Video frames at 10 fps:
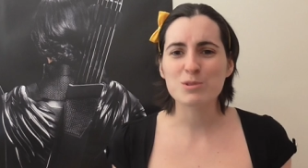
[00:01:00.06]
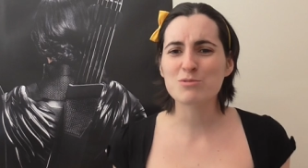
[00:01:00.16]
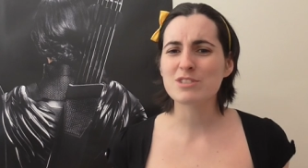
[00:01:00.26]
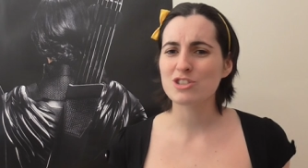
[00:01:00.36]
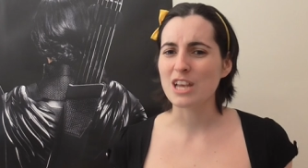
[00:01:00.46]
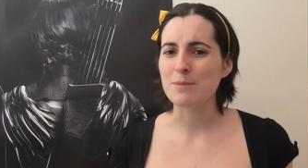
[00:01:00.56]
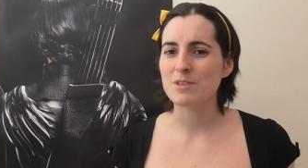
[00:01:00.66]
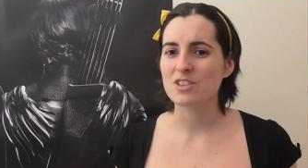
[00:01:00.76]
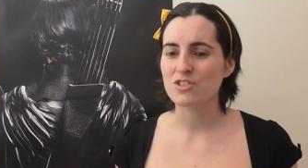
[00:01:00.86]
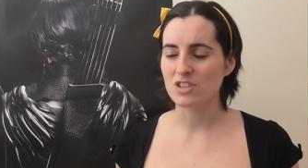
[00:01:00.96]
It was a real
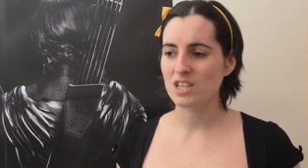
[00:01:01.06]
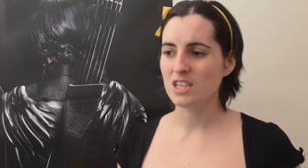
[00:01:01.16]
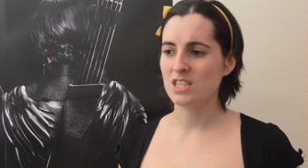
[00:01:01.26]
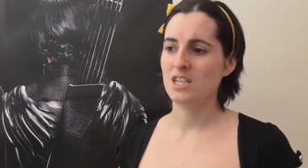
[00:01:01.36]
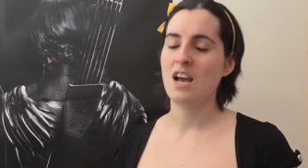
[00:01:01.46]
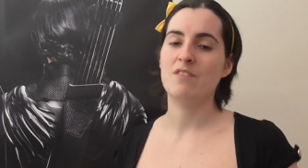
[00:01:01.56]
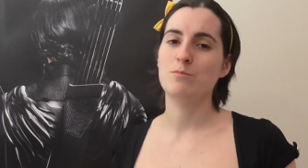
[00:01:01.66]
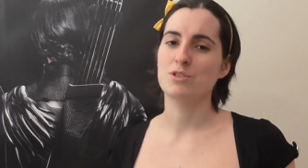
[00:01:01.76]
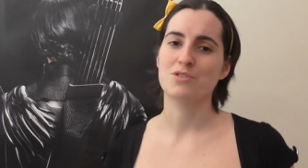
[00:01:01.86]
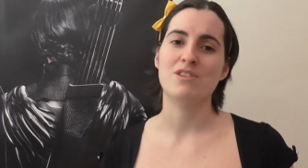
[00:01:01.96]
shame that she didn't
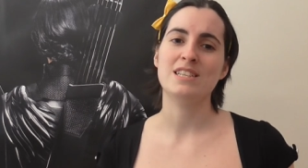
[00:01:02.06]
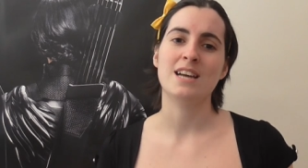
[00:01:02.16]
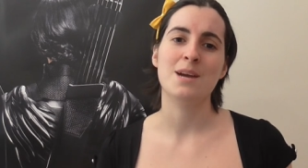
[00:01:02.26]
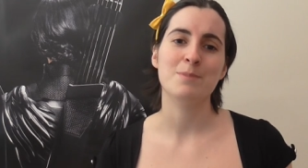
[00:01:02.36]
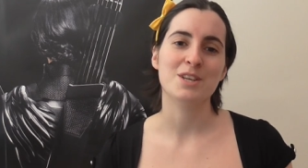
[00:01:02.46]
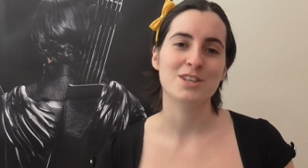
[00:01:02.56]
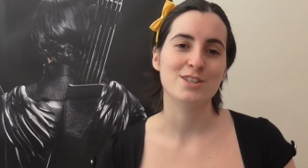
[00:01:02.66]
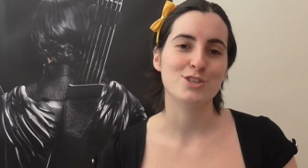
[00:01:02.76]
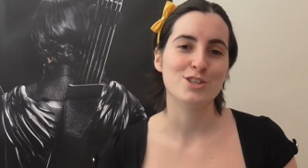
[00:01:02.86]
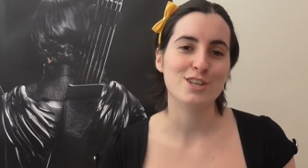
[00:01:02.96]
have more screen time
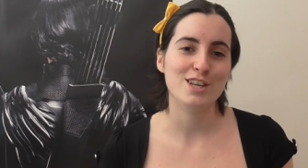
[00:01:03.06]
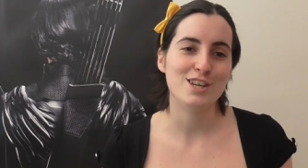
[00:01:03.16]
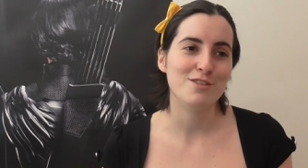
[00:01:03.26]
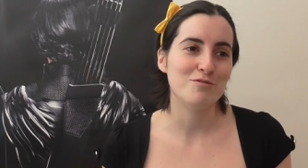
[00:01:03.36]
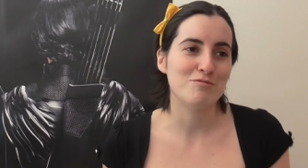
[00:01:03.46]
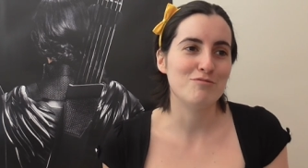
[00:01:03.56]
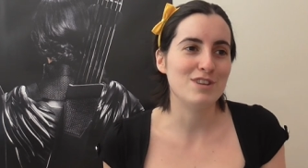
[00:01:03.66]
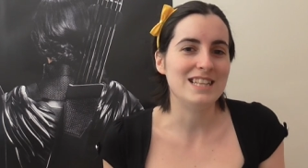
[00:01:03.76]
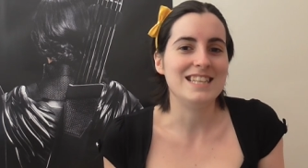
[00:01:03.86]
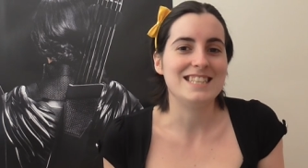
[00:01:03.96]
because she
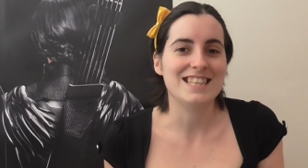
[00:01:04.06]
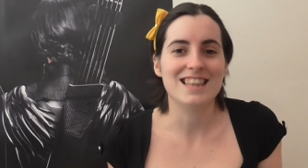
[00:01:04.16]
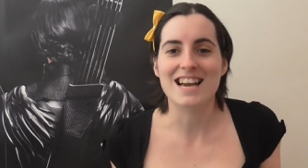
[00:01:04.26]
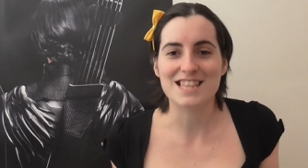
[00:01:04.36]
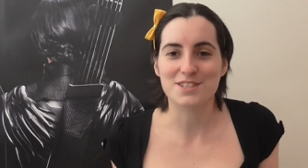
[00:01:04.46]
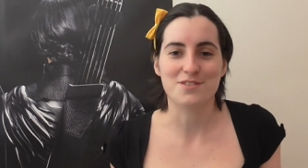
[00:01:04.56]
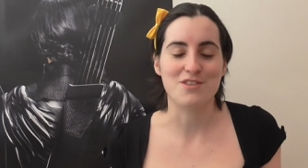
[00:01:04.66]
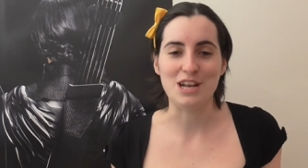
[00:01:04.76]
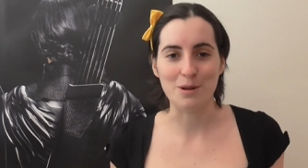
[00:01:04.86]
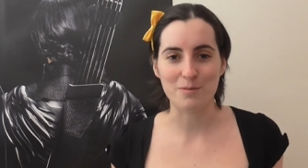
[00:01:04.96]
really did light the
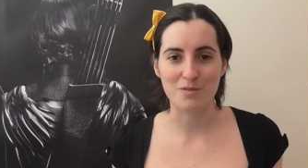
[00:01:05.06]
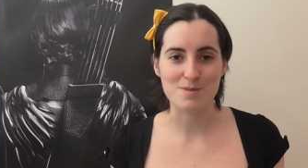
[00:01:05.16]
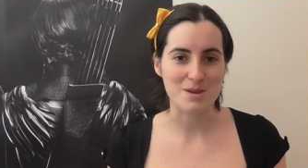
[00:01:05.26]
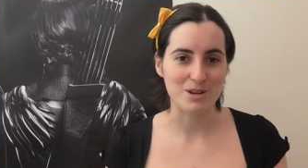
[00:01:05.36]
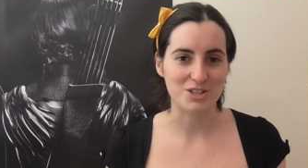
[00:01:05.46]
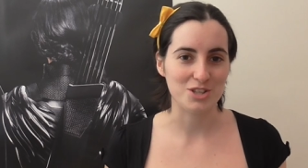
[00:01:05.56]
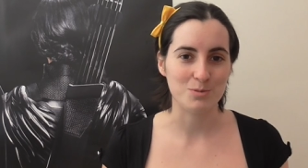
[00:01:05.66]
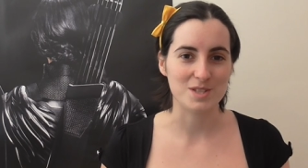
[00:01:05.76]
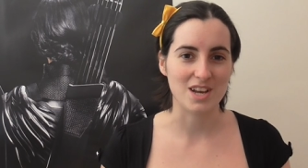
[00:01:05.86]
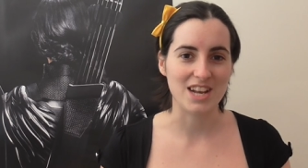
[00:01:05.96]
screen up for me when she
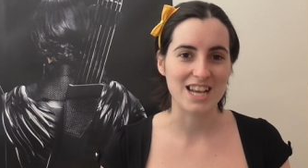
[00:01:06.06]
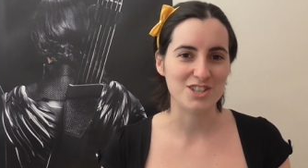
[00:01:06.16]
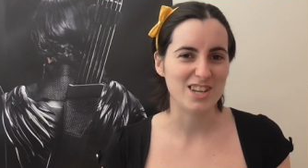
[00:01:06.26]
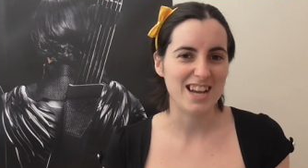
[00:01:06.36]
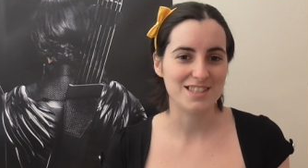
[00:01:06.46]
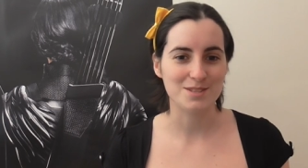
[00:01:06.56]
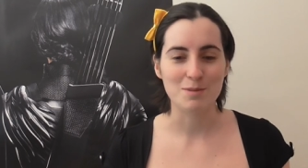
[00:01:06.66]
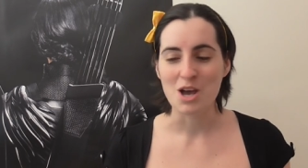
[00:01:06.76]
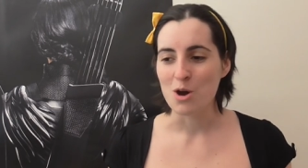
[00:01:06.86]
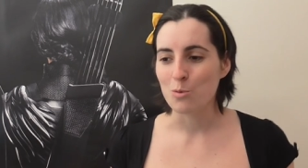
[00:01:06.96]
was on it and she had
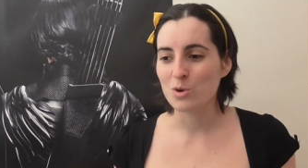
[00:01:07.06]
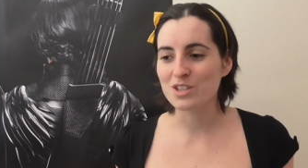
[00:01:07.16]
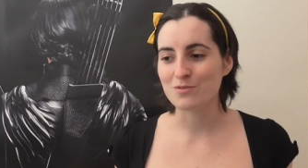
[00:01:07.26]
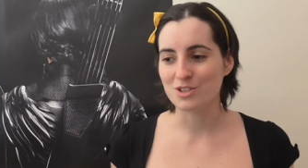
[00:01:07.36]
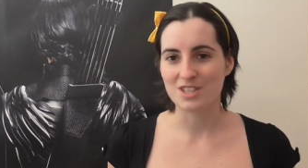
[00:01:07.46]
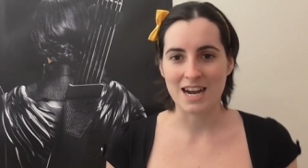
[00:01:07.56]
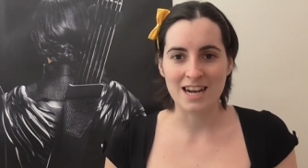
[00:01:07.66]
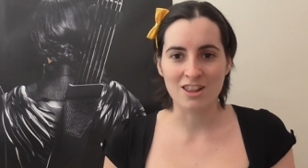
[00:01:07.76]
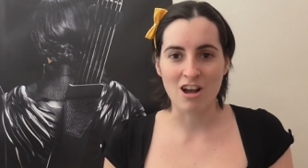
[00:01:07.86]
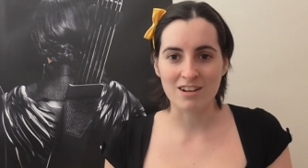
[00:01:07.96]
some wonderful
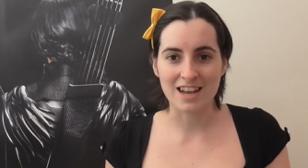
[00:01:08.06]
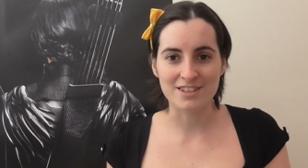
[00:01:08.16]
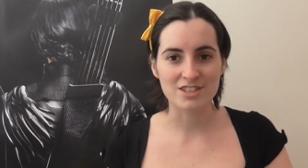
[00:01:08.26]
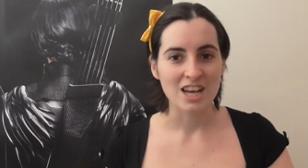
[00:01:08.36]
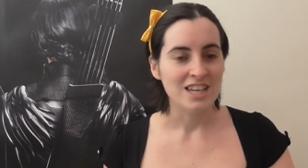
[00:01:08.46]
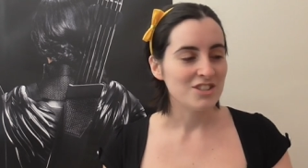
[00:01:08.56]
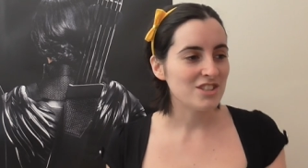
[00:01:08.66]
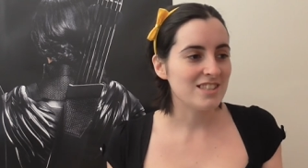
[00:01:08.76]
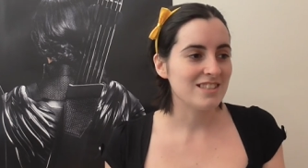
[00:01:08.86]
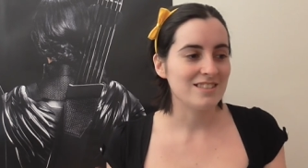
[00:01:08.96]
dialogue and
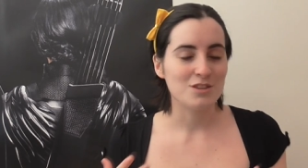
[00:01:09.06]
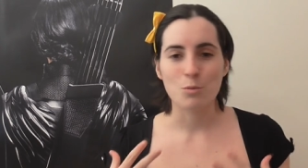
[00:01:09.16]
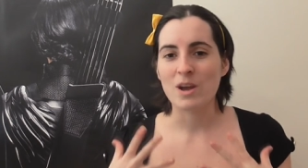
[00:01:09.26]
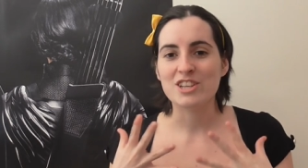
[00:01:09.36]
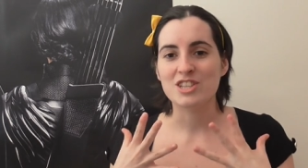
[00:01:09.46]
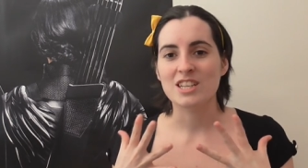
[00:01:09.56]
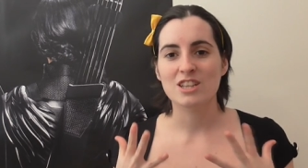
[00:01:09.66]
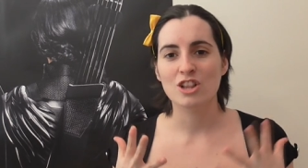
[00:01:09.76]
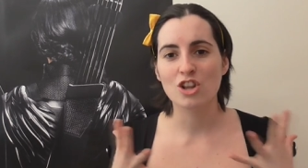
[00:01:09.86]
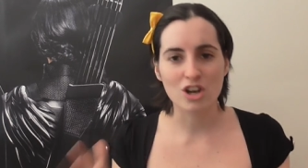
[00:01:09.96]
just the way she
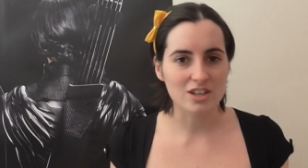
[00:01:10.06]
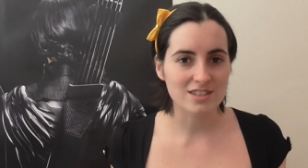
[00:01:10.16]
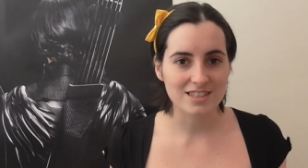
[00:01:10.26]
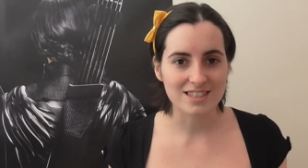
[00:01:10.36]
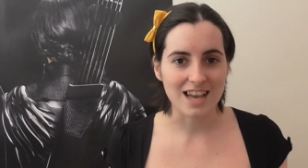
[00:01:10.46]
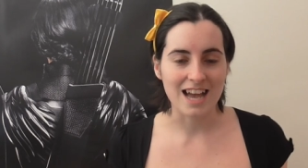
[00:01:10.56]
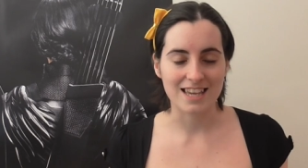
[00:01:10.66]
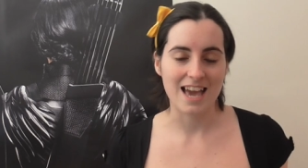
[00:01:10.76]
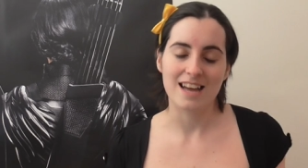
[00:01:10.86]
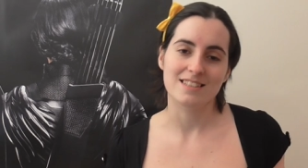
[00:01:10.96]
looks
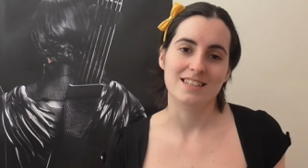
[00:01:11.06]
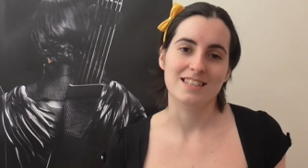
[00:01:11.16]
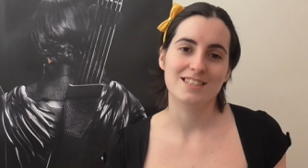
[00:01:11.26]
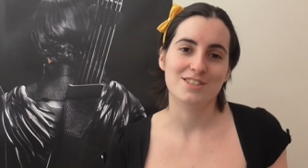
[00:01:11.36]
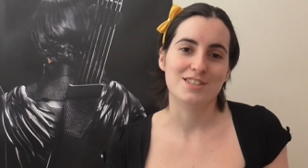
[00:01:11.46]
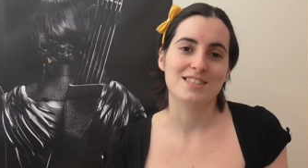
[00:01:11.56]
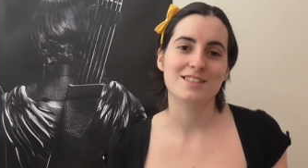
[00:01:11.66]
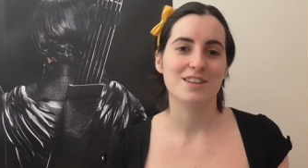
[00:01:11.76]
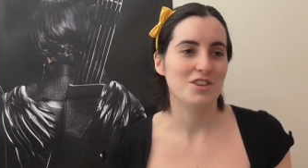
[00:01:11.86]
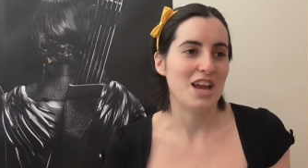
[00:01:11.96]
at Katniss
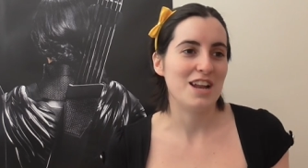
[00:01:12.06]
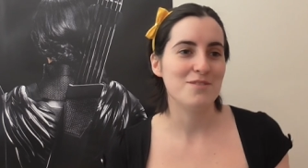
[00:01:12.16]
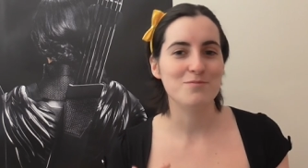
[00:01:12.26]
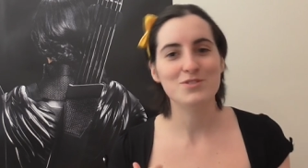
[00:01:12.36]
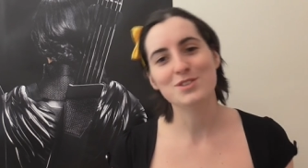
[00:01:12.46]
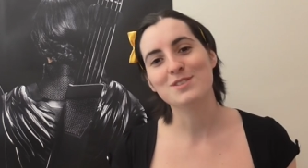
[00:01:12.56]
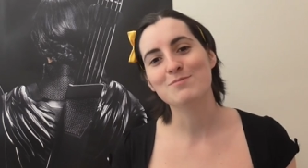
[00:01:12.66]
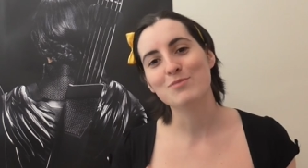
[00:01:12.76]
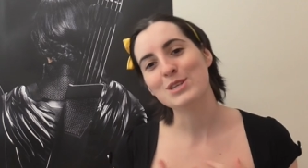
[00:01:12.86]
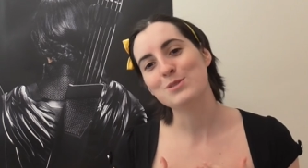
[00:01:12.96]
just kind of
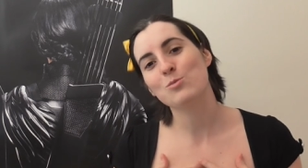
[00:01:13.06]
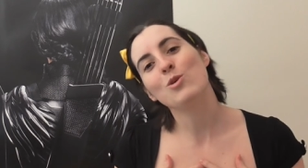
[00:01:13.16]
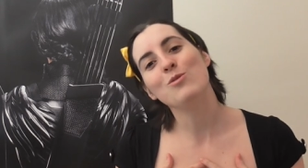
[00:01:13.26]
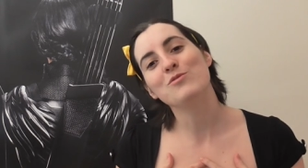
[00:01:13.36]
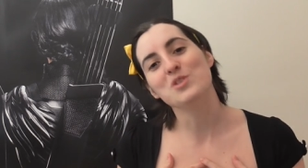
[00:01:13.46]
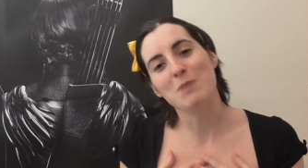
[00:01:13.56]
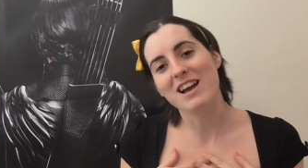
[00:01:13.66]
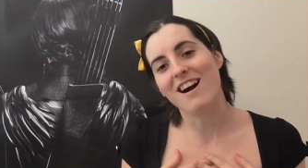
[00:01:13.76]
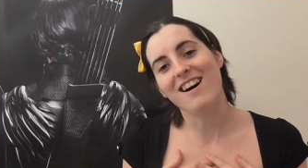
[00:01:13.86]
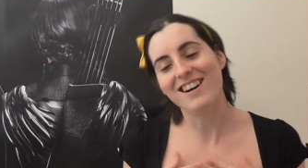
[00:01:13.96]
just brings warmth to
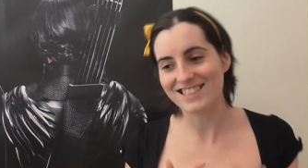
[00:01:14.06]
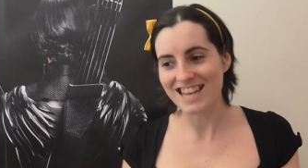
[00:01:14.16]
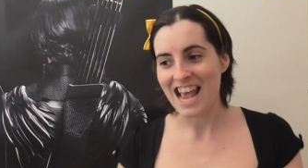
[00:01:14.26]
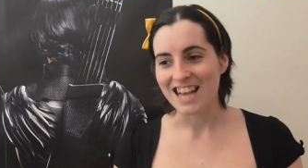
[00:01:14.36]
my heart.